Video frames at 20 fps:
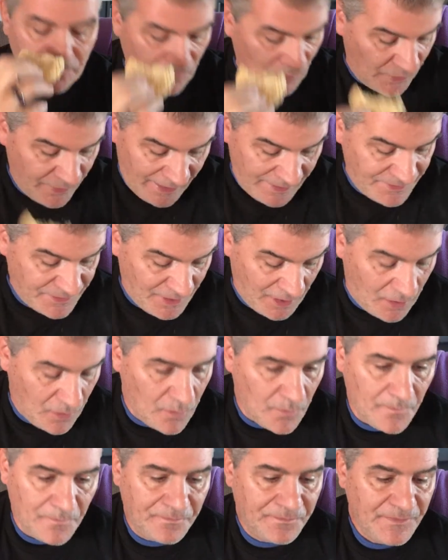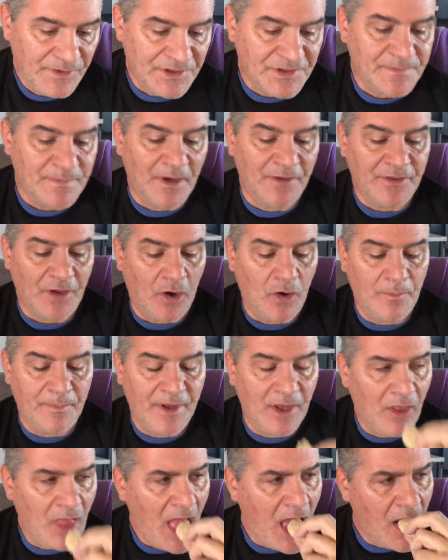Okay, so you smell the
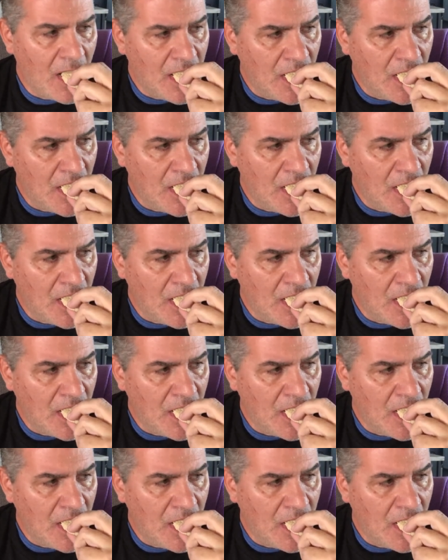oatmeal?